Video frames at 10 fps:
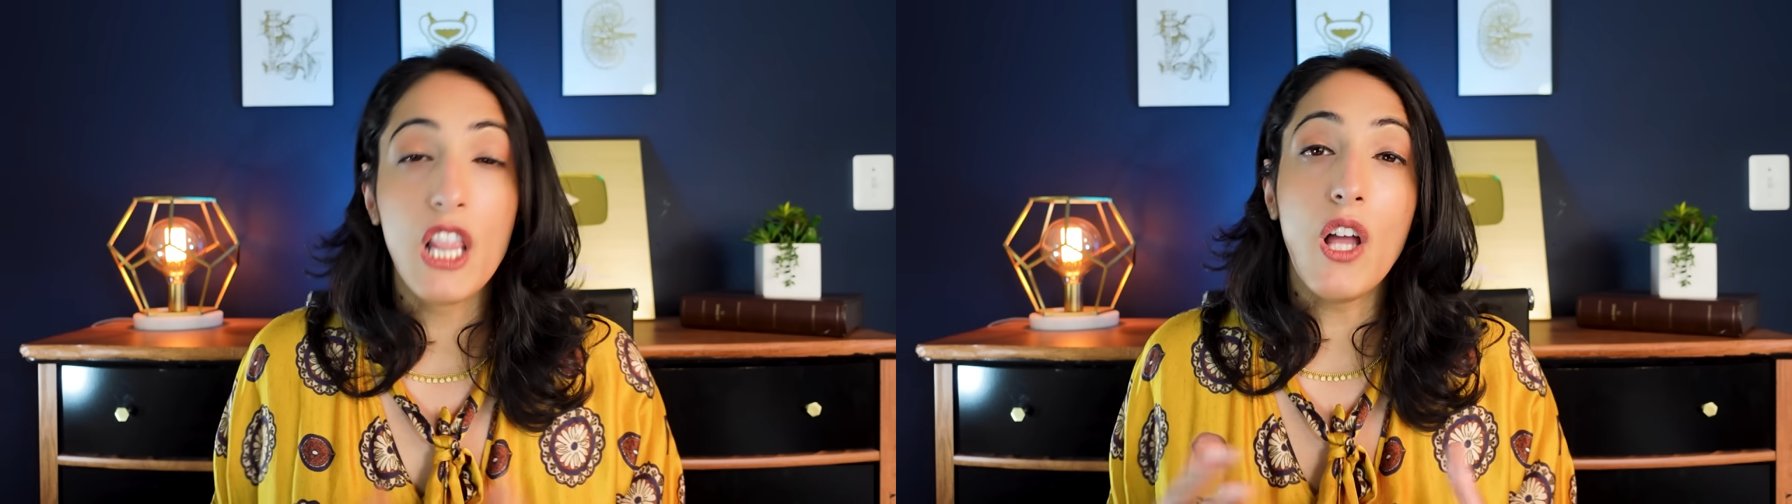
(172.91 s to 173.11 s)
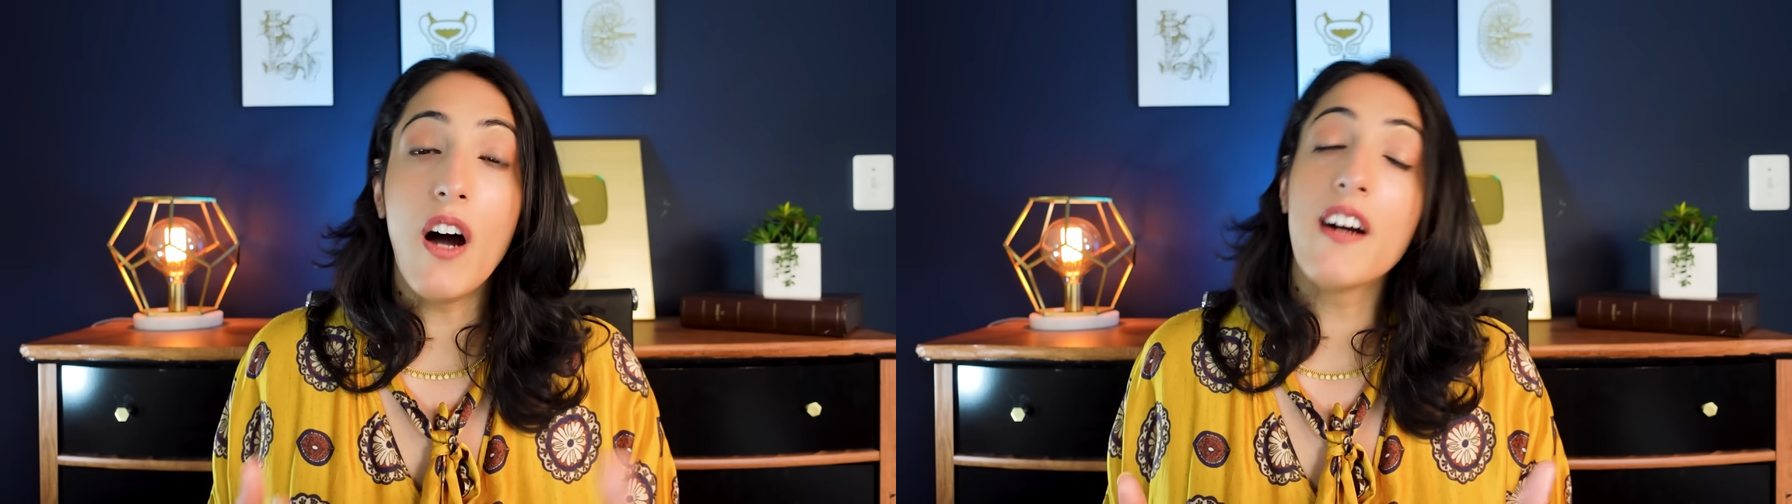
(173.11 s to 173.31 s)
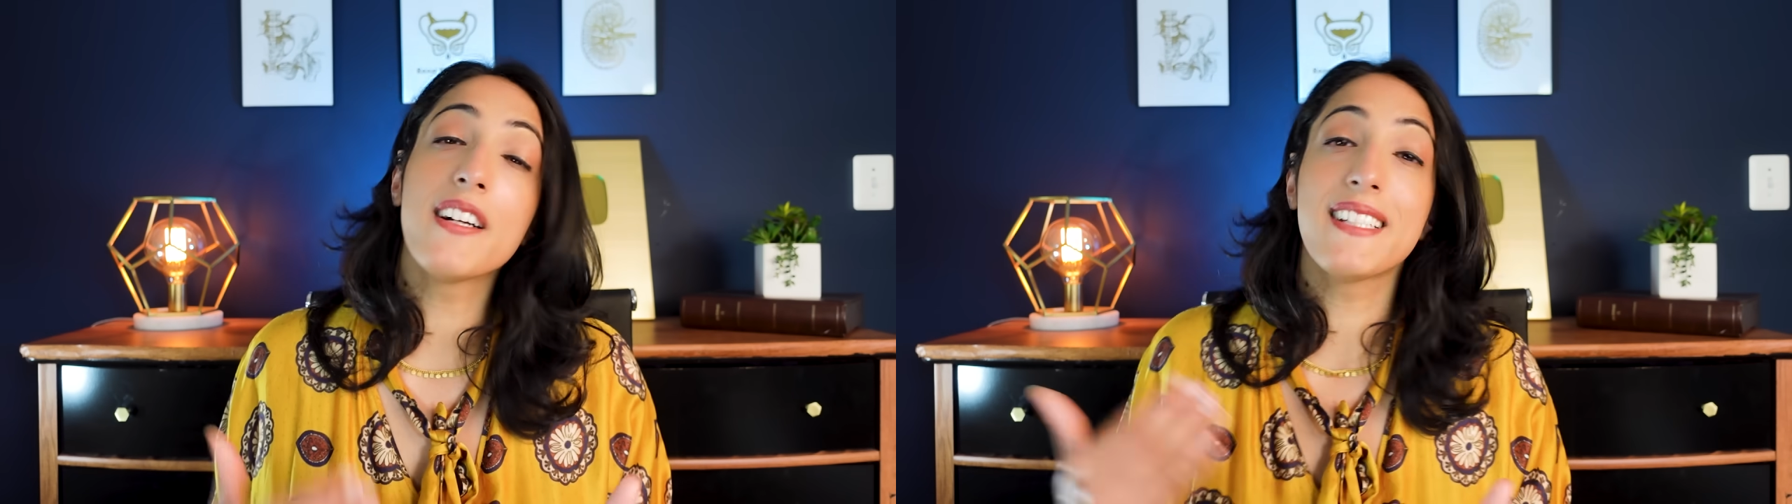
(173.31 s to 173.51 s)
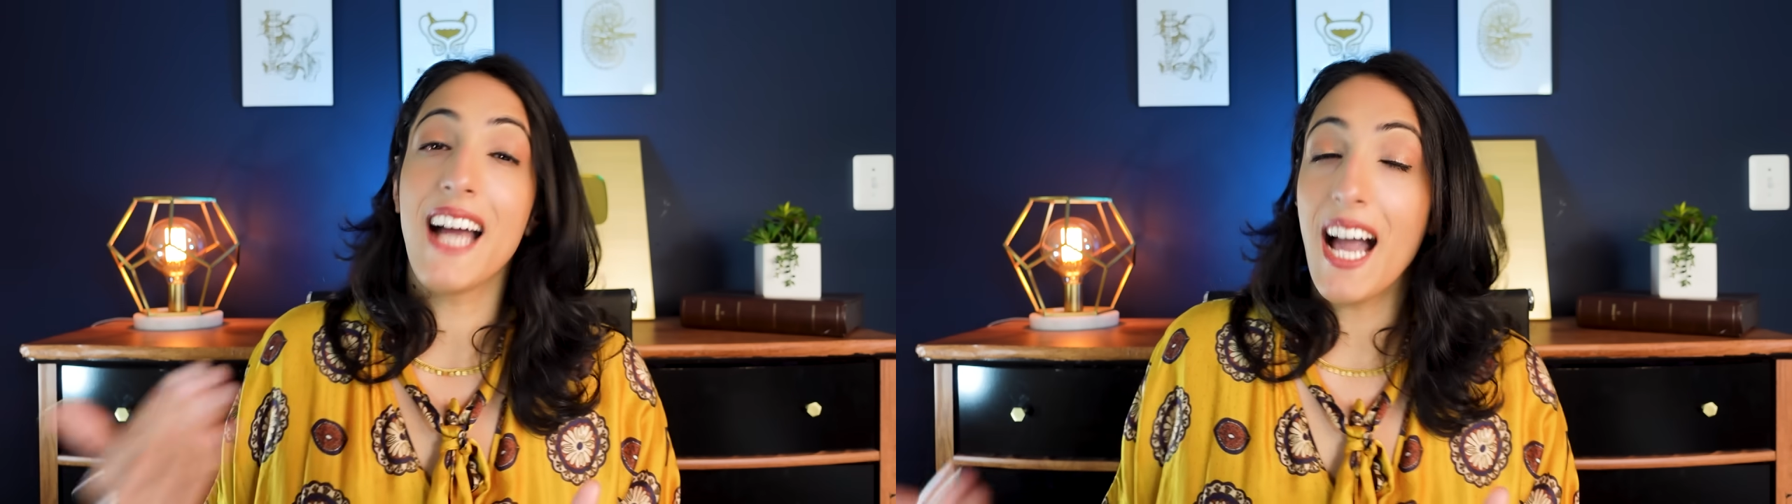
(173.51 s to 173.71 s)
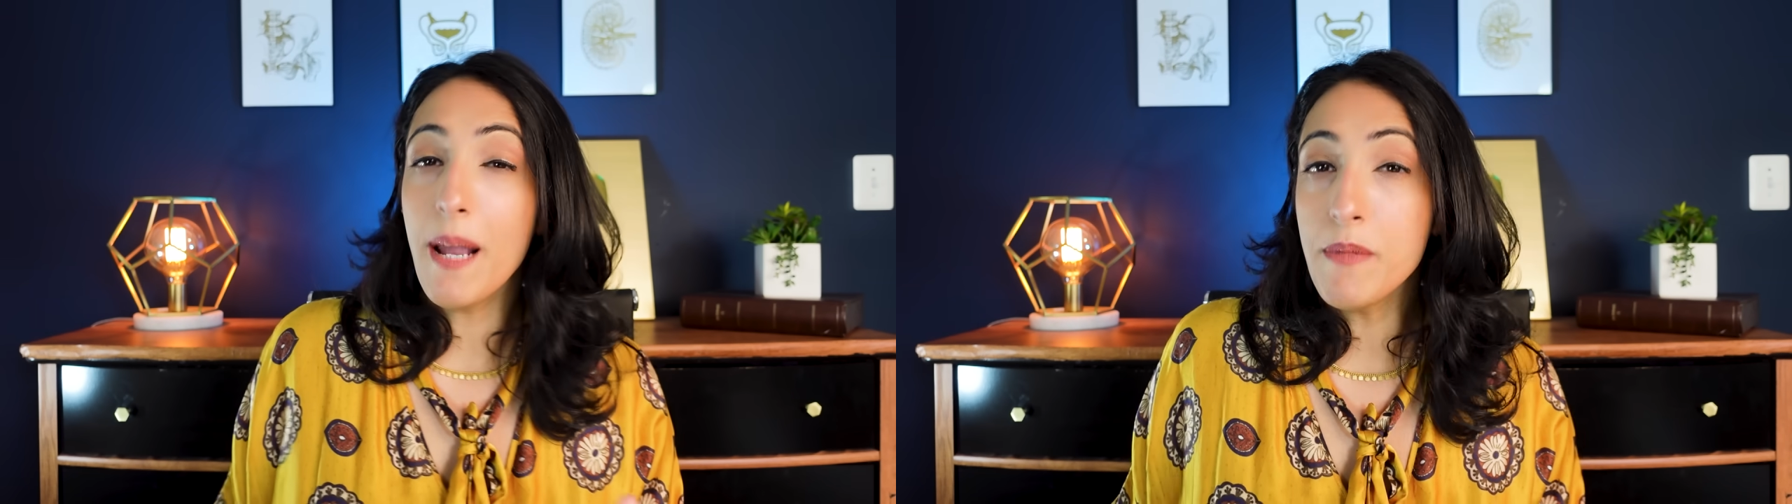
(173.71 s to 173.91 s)
longer
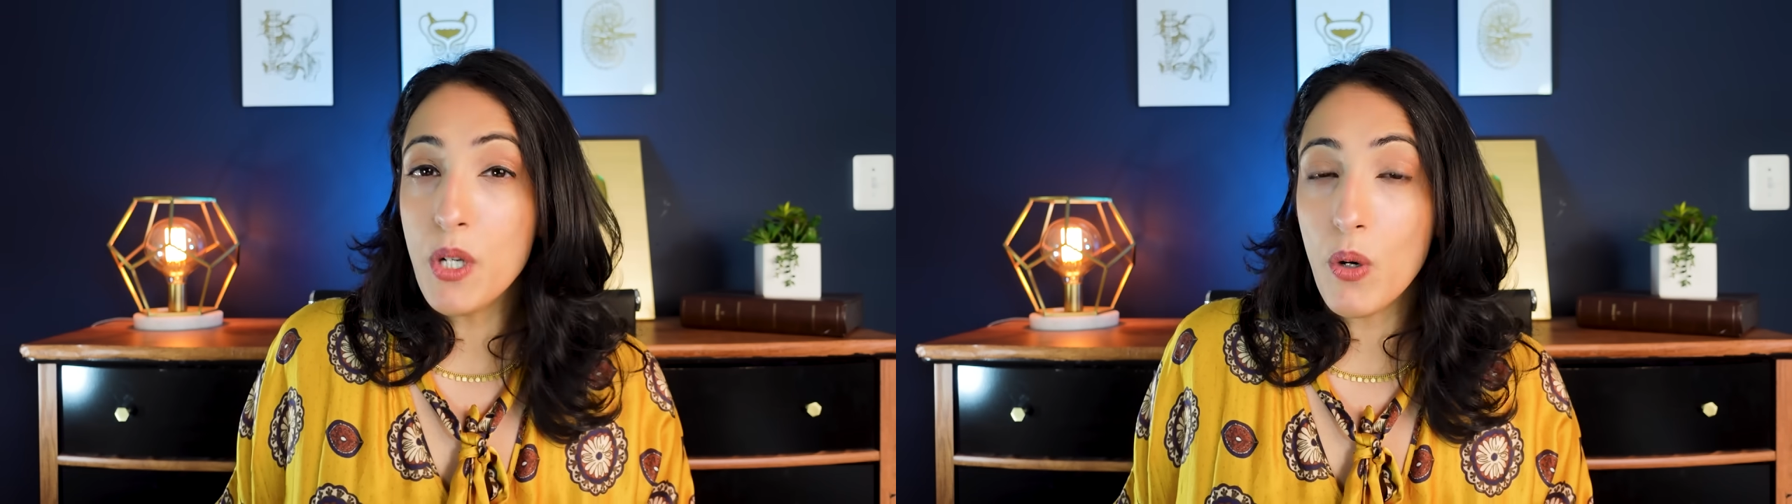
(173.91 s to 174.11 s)
time to